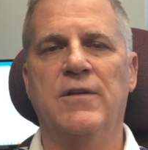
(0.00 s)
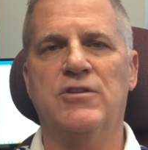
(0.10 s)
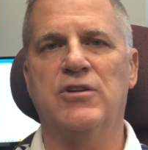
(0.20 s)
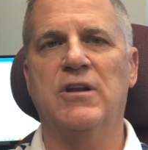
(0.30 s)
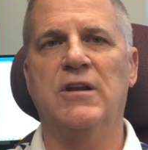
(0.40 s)

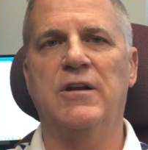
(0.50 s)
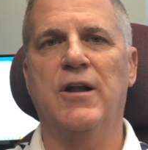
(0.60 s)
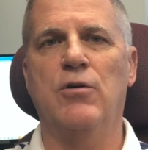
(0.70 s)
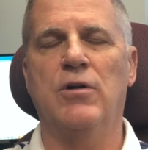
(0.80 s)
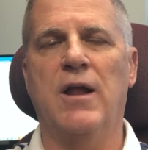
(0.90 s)
you need to
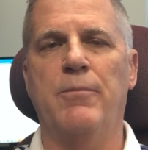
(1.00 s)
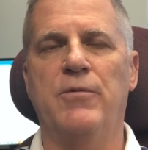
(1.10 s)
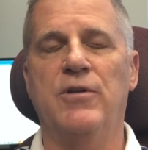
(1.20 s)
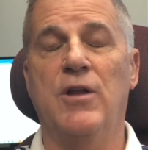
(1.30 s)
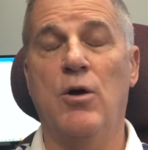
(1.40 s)

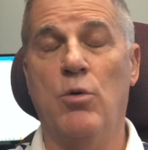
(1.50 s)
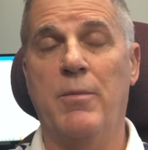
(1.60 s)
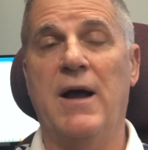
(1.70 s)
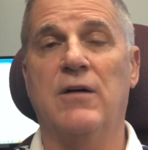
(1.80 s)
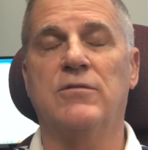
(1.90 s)
know
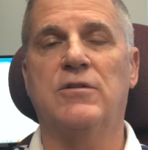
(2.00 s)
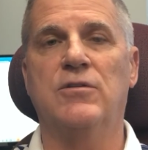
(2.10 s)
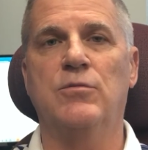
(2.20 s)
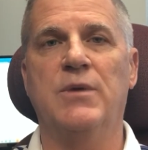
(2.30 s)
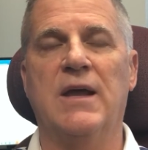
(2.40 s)
about
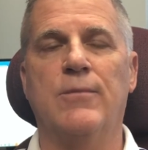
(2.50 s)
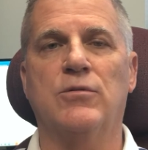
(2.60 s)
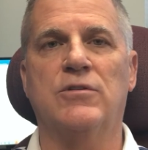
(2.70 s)
to be able